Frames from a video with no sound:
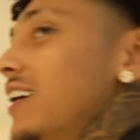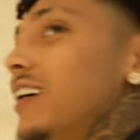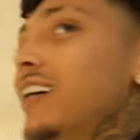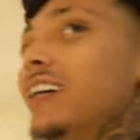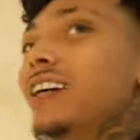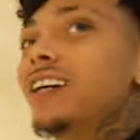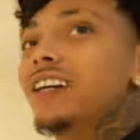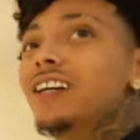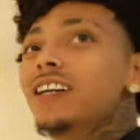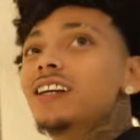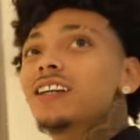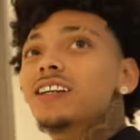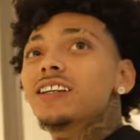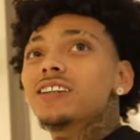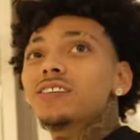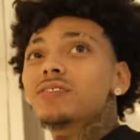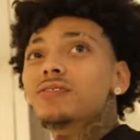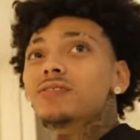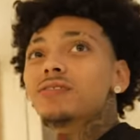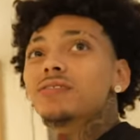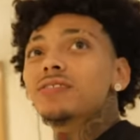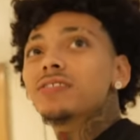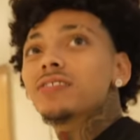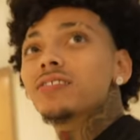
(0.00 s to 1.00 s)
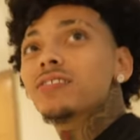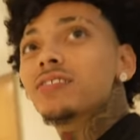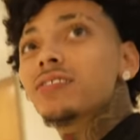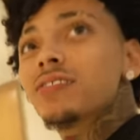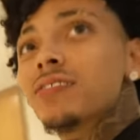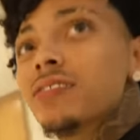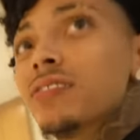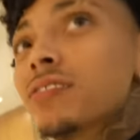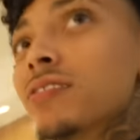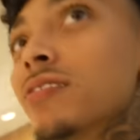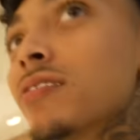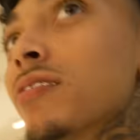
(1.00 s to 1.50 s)
I heard we got a little
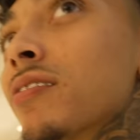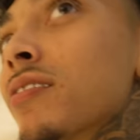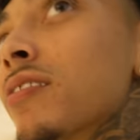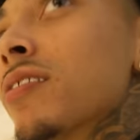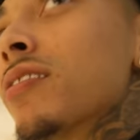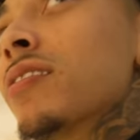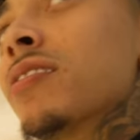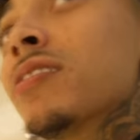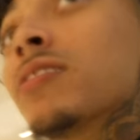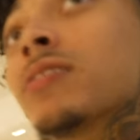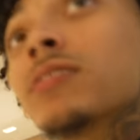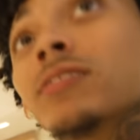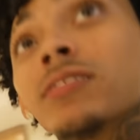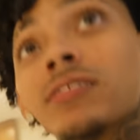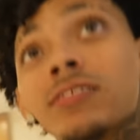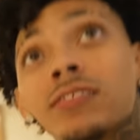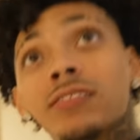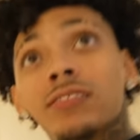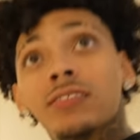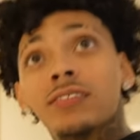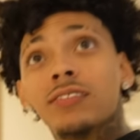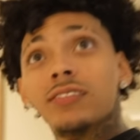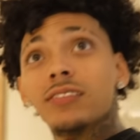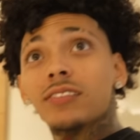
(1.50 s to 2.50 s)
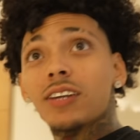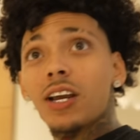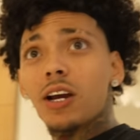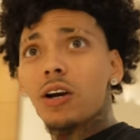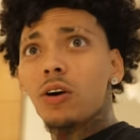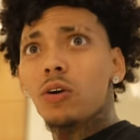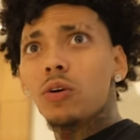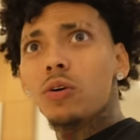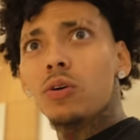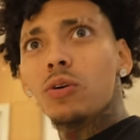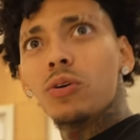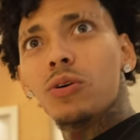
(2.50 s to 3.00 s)
female set up for you, a little blind.
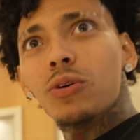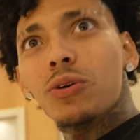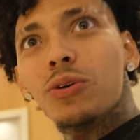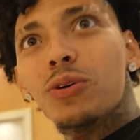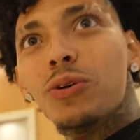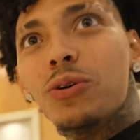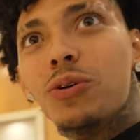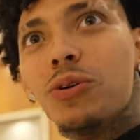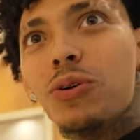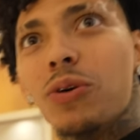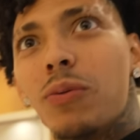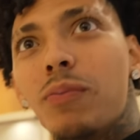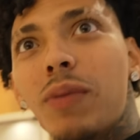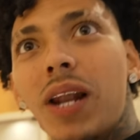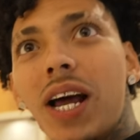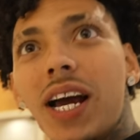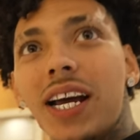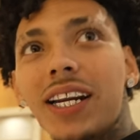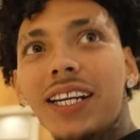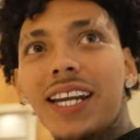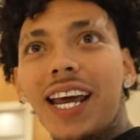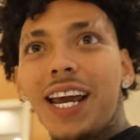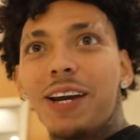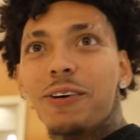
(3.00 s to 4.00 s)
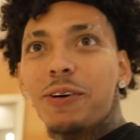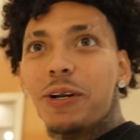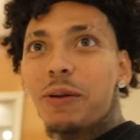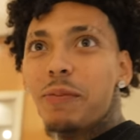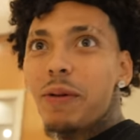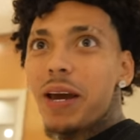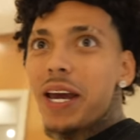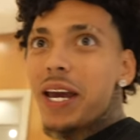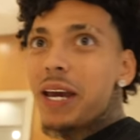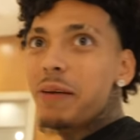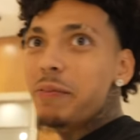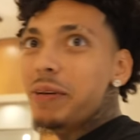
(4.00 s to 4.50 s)
Date. Ooh blind date with a
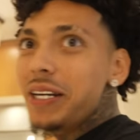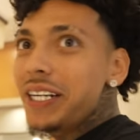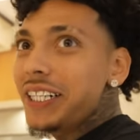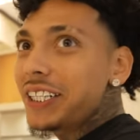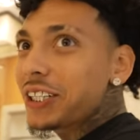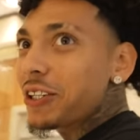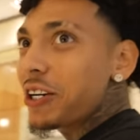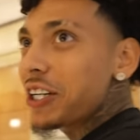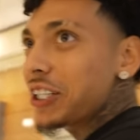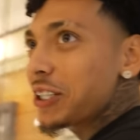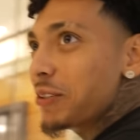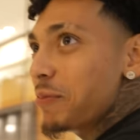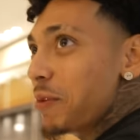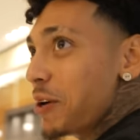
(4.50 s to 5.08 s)
bad bitch? Question